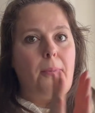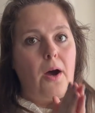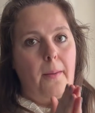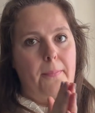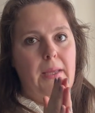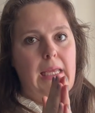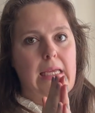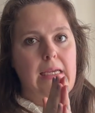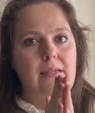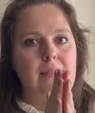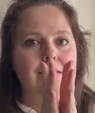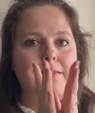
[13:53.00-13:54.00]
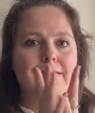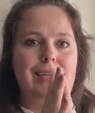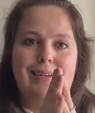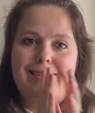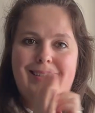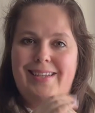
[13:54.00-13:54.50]
puppy
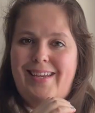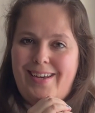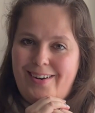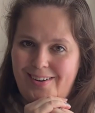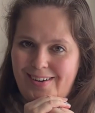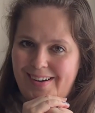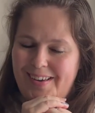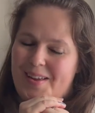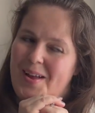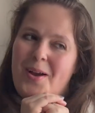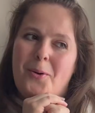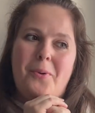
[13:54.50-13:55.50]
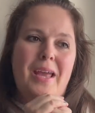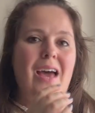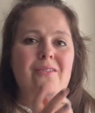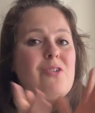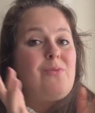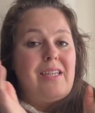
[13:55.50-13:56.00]
last year, we
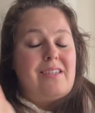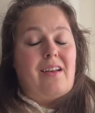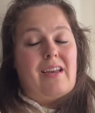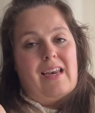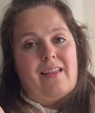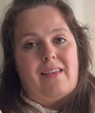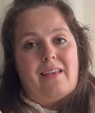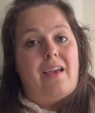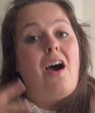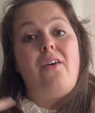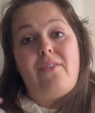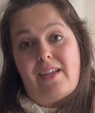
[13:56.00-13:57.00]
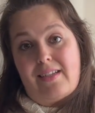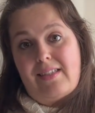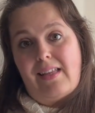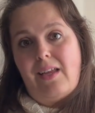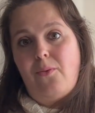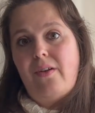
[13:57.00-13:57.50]
haven't really done anything, obviously.